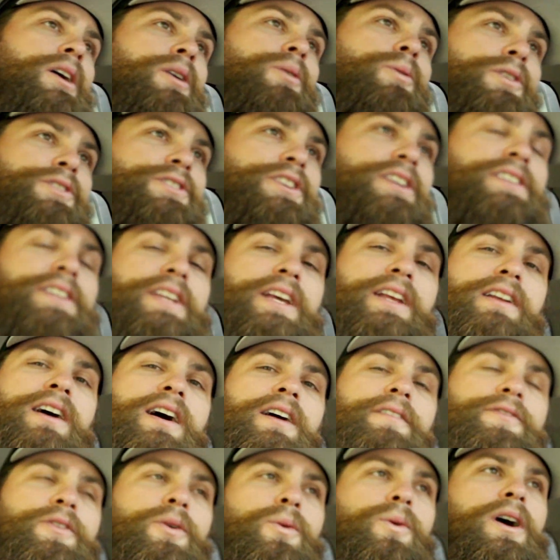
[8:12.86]
we're just getting
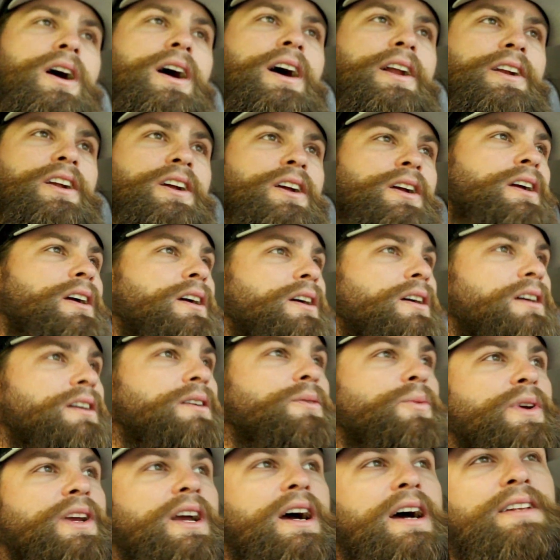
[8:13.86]
off the water.
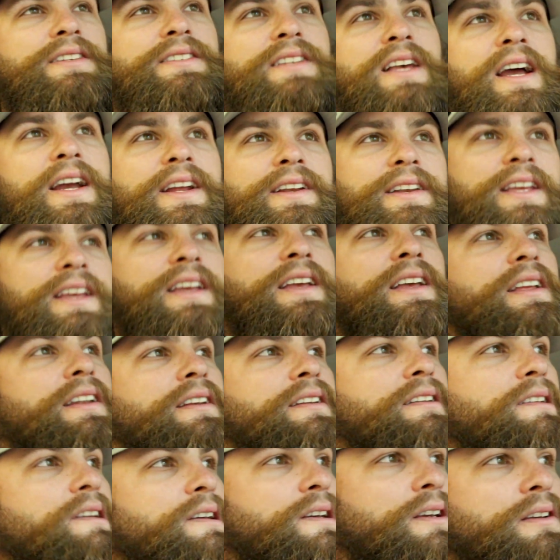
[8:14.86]
We got signed
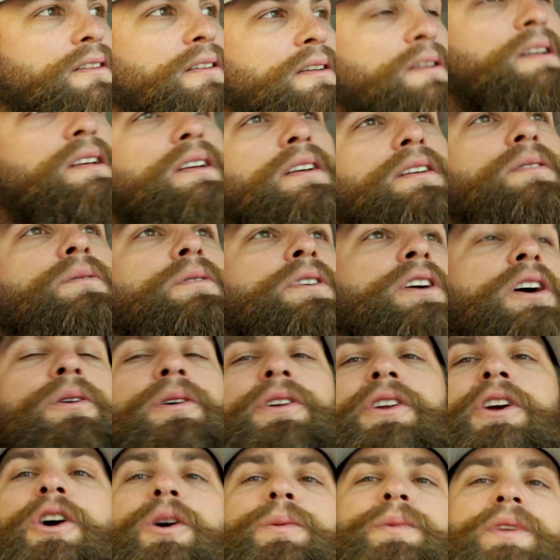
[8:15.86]
in,
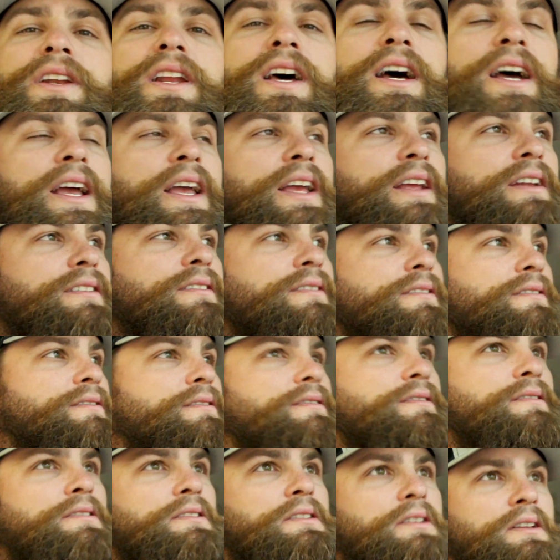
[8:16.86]
going home tonight.
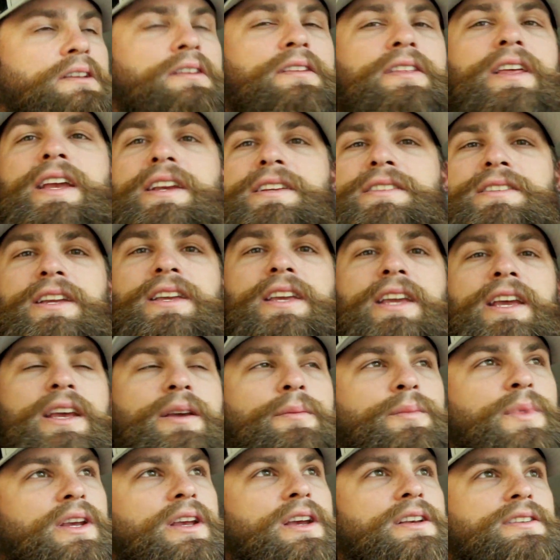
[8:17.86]
Thanks to
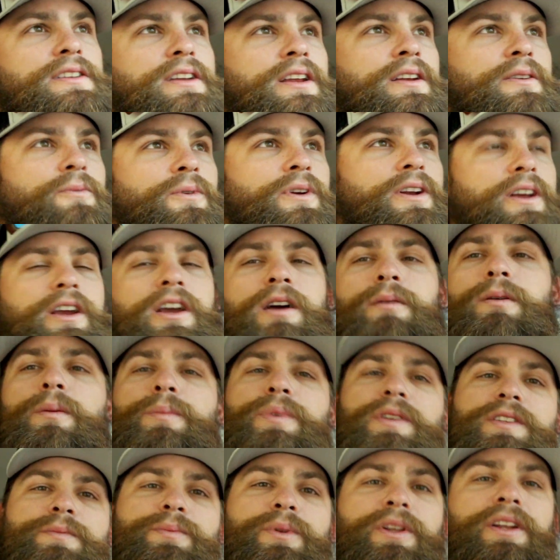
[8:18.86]
Kent, because he didn't want to come
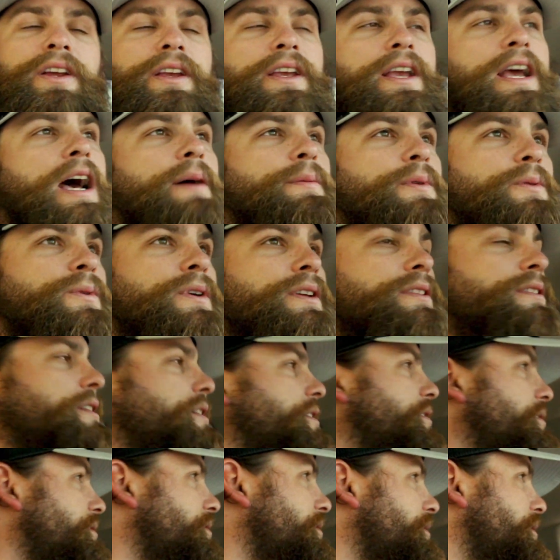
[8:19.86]
up and split a cabin with
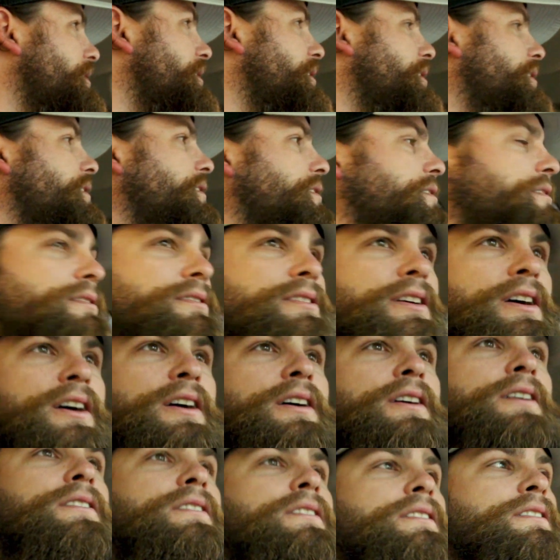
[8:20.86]
us.
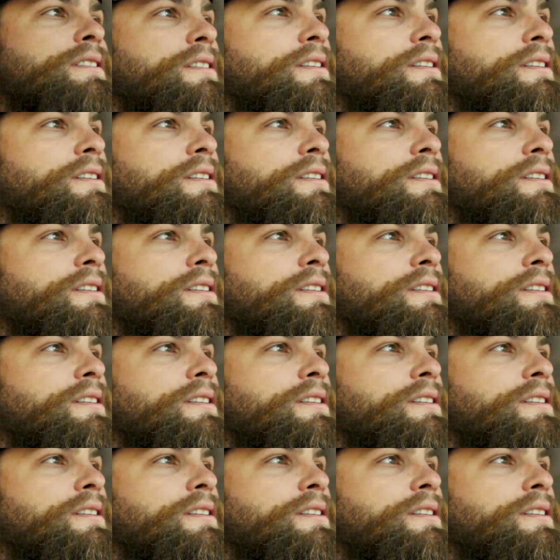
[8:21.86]
So,